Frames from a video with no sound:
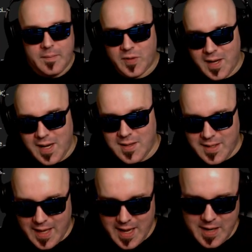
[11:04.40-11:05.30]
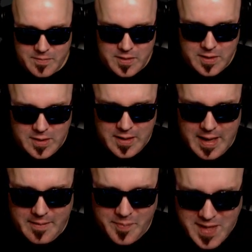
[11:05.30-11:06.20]
playing the game
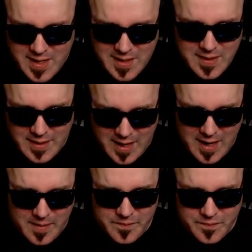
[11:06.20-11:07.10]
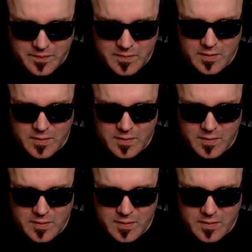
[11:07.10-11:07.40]
and being in the game